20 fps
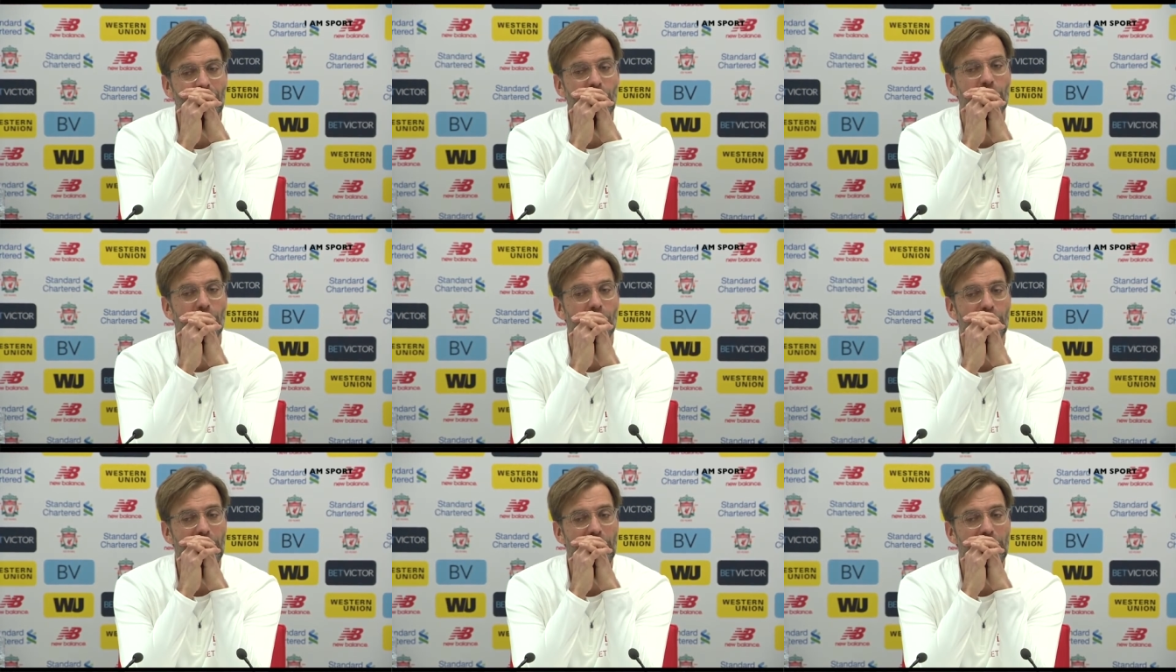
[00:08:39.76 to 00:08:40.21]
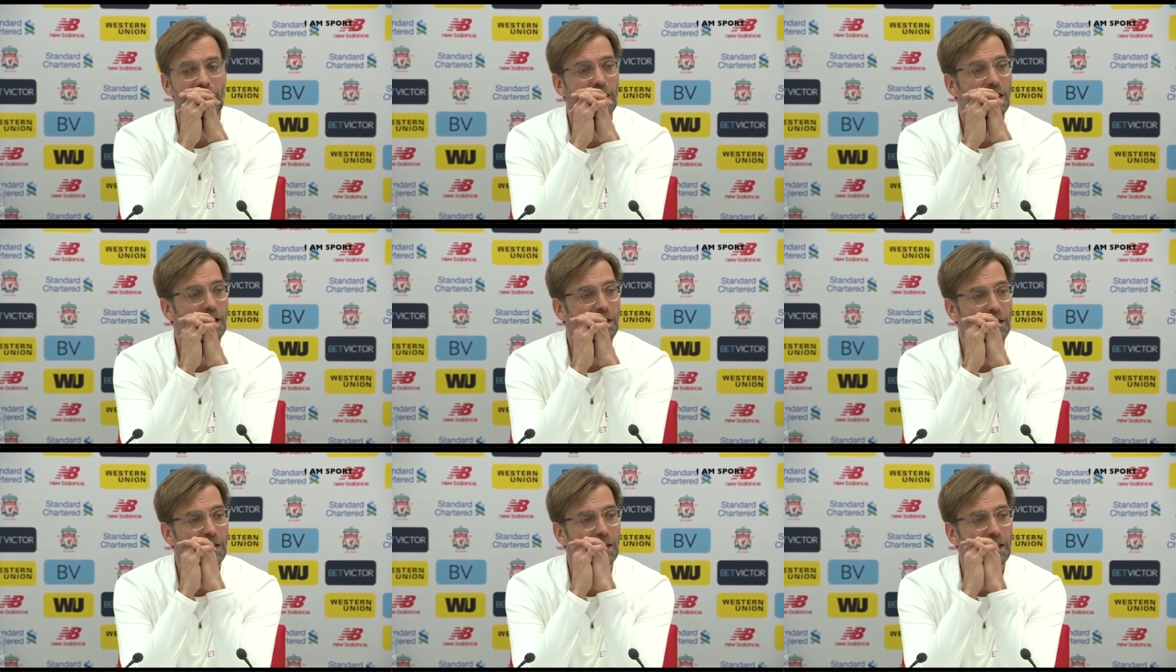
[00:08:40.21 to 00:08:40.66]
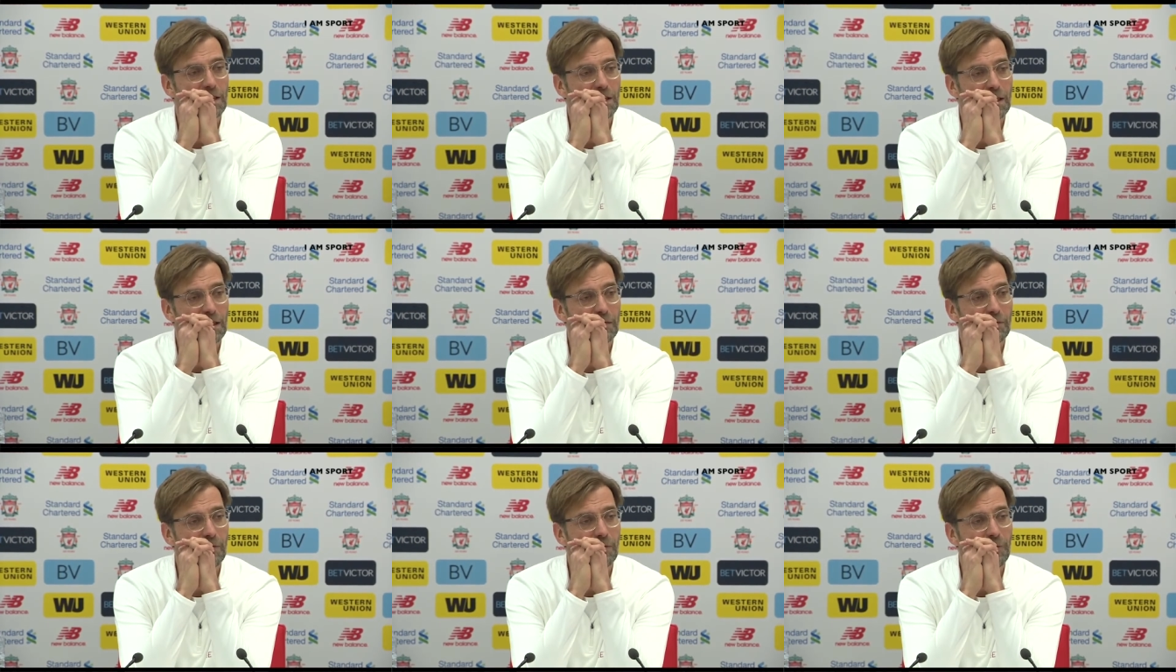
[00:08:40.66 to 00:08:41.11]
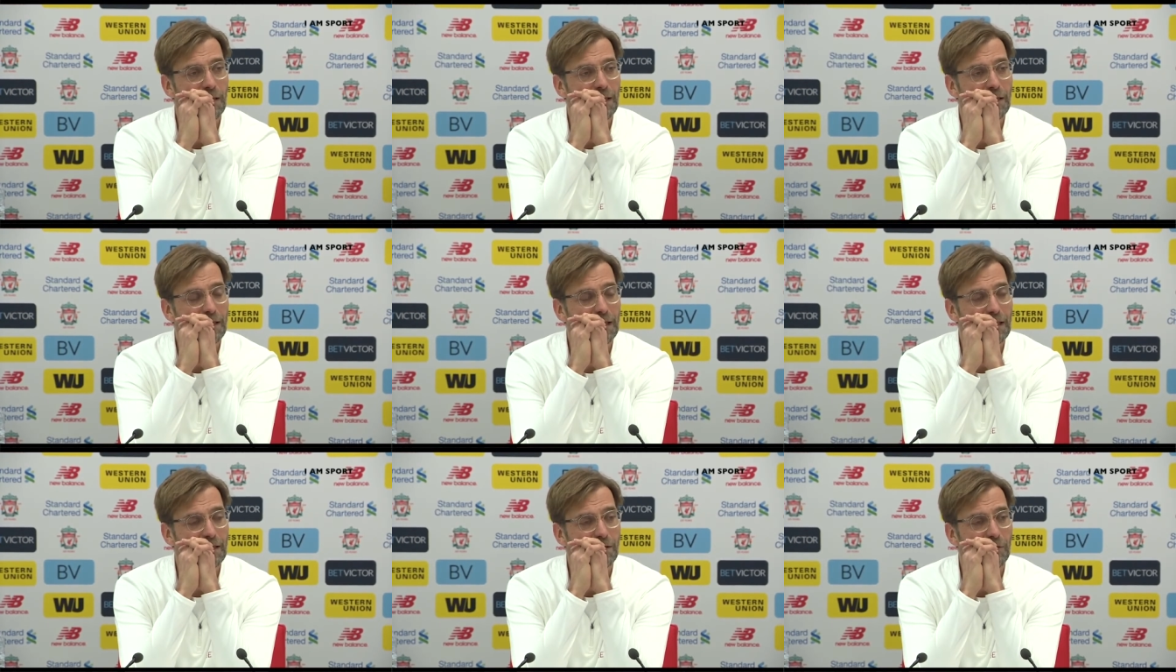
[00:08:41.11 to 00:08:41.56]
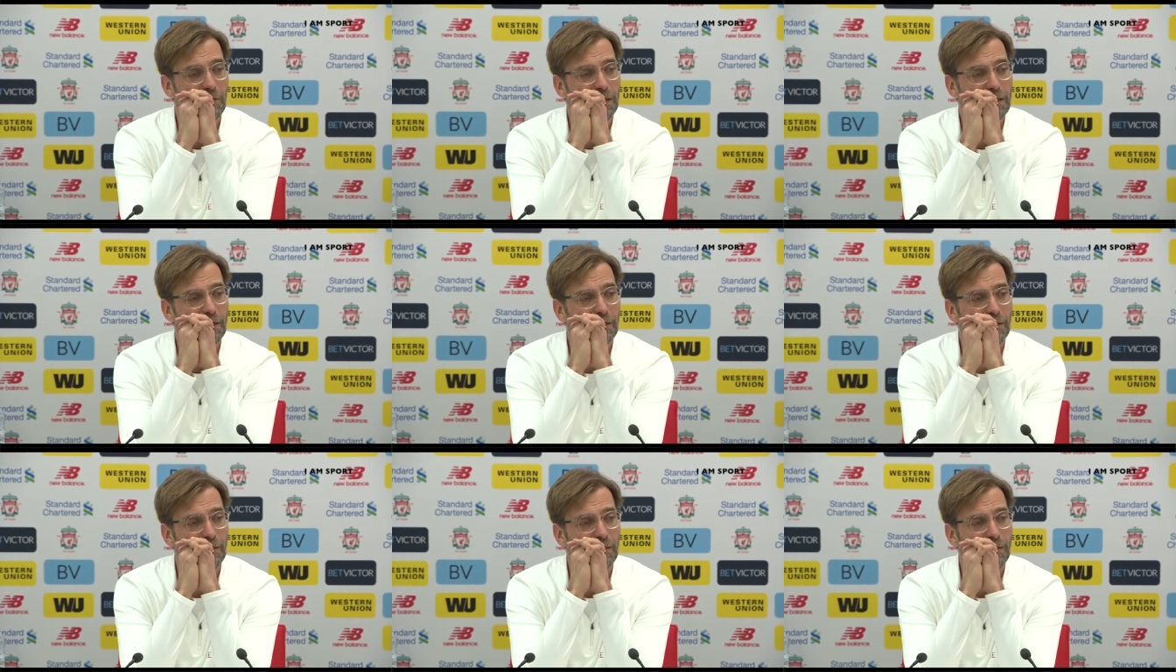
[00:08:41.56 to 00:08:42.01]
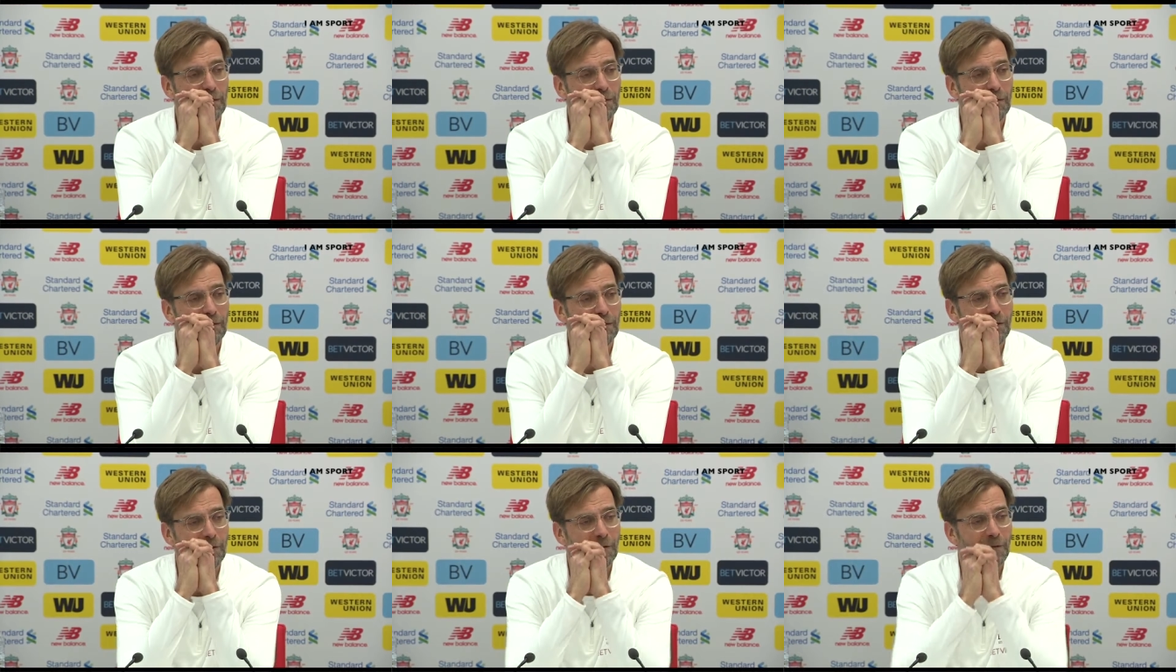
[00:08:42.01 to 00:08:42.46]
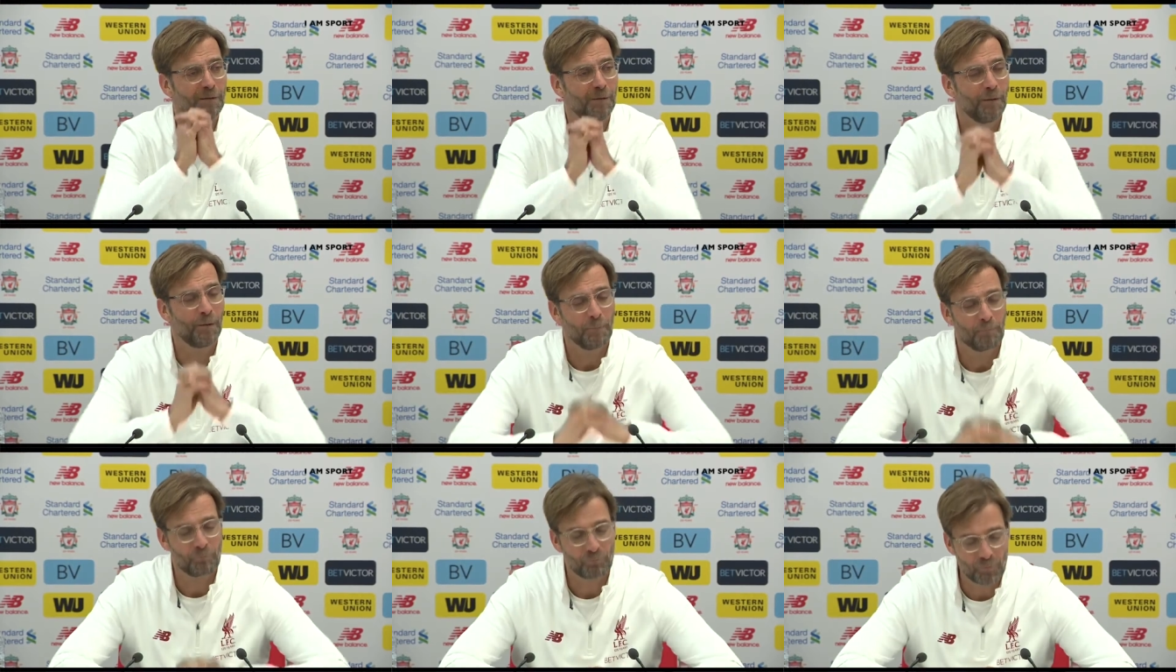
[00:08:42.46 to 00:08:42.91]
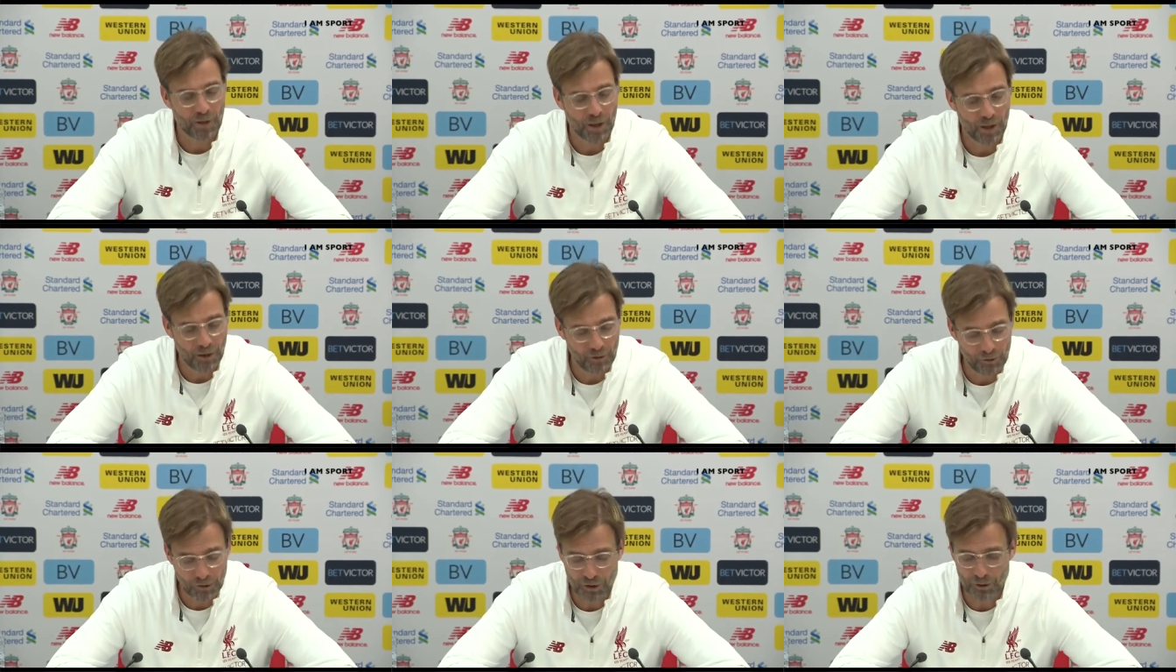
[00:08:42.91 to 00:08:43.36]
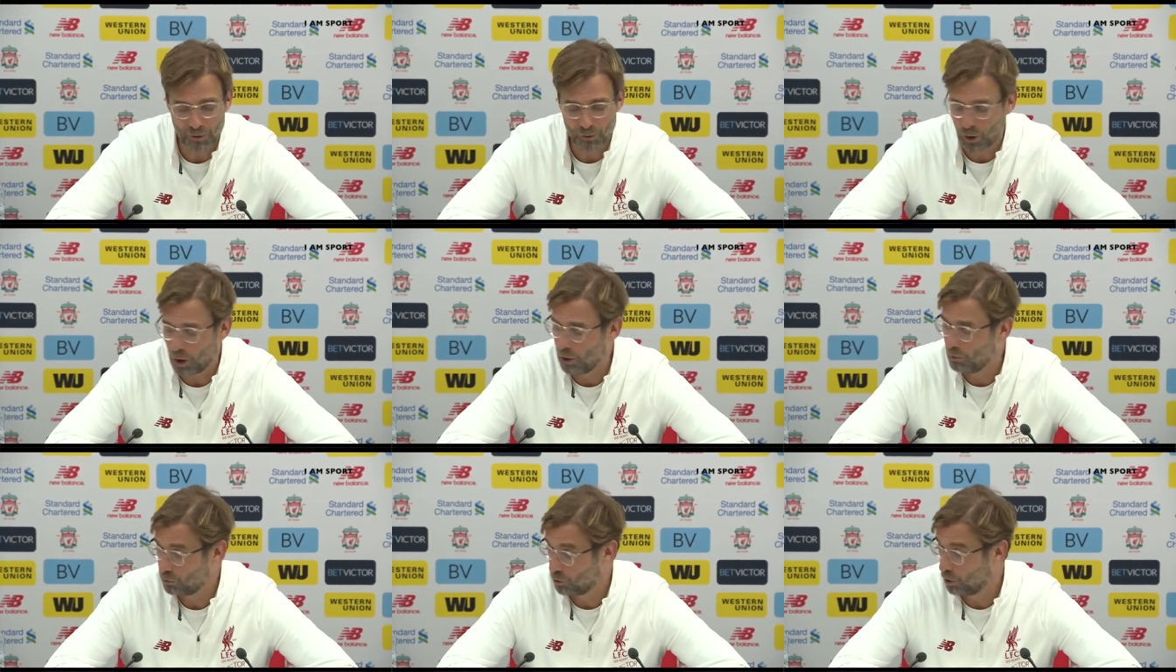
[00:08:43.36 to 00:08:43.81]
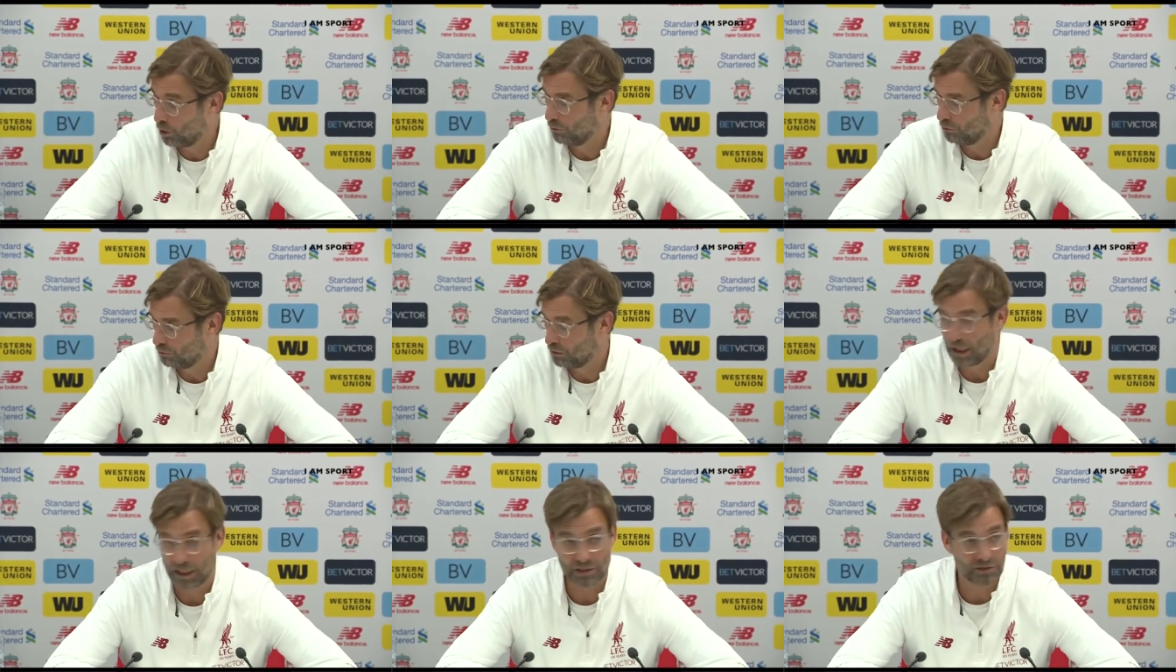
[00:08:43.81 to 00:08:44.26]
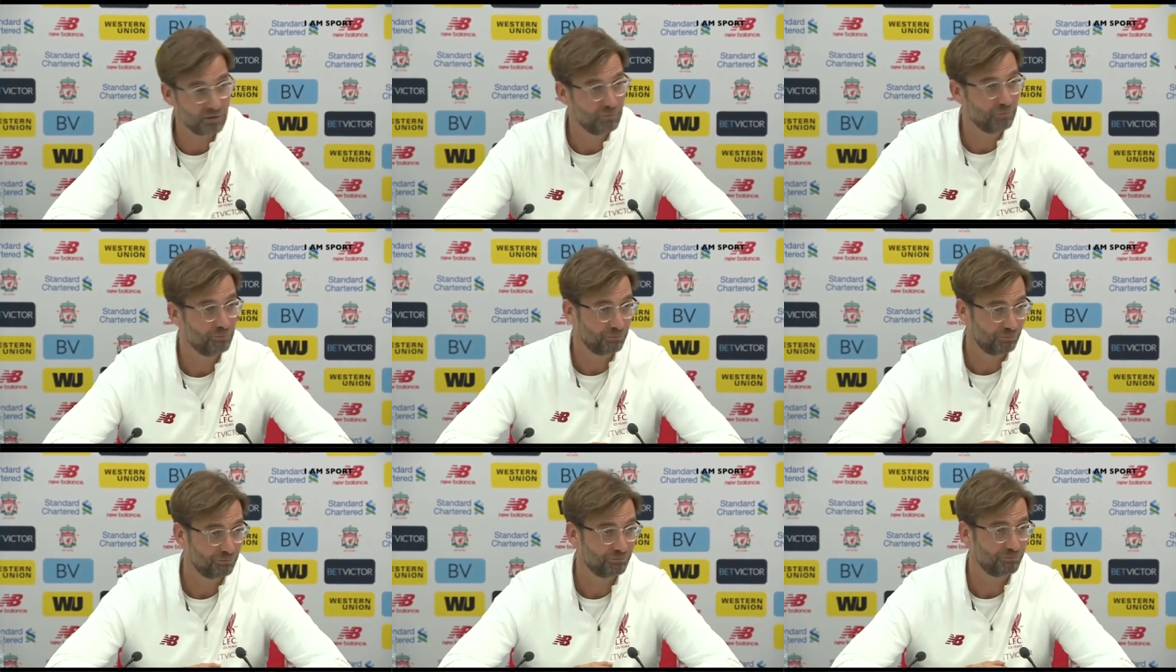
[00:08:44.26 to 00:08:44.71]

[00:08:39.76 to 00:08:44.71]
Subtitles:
Do you really think that I changed my mind that quick? Yes.